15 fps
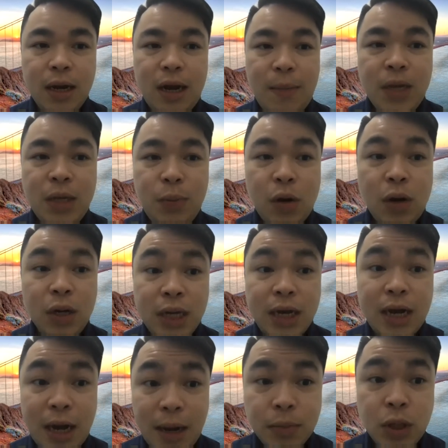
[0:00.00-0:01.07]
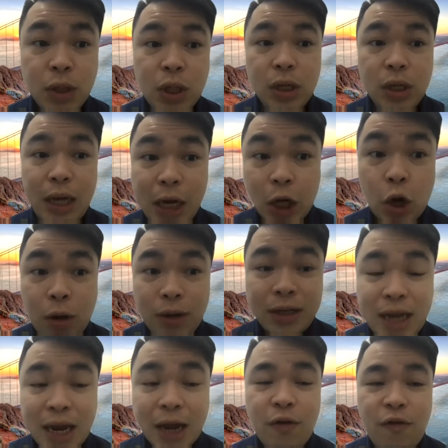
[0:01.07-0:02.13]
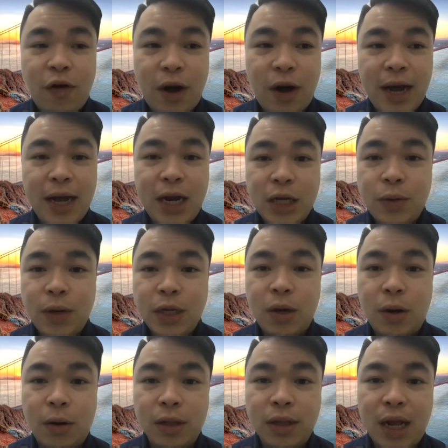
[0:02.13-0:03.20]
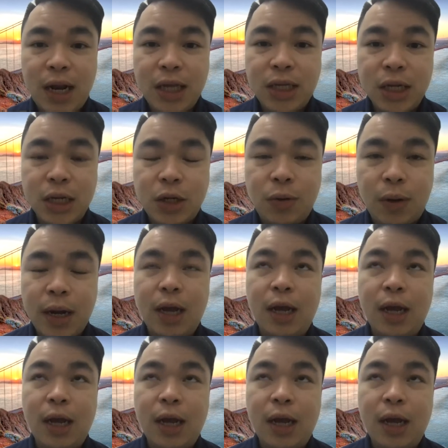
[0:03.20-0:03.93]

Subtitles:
That means because it comes in contact with your eye, that's why it's called contact lenses, right?